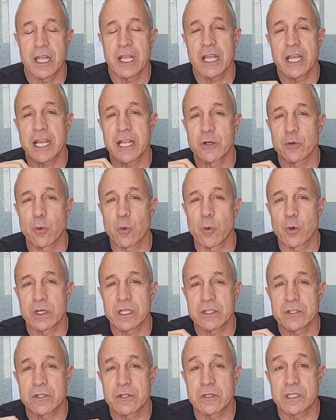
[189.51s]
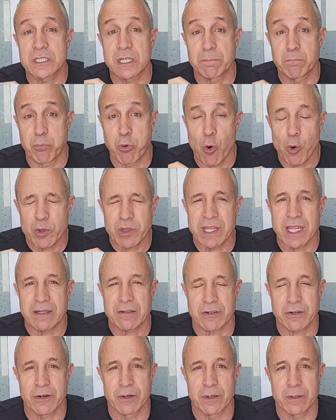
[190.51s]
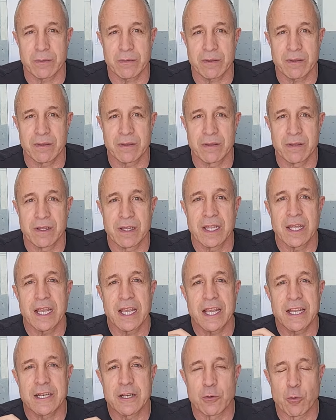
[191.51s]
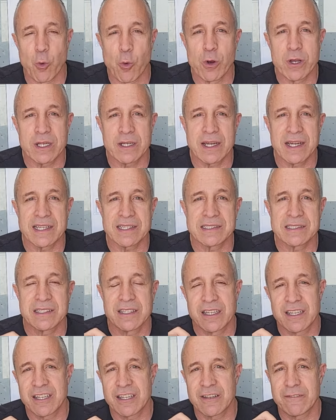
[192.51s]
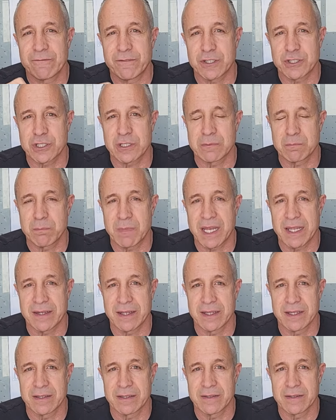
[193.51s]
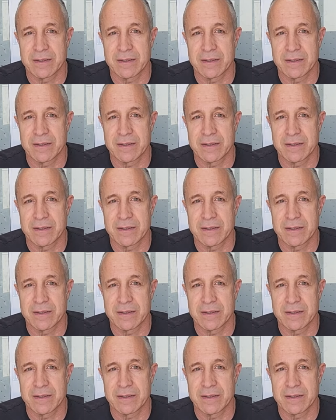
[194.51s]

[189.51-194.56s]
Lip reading: in order to support that growth in an organized, efficient manner.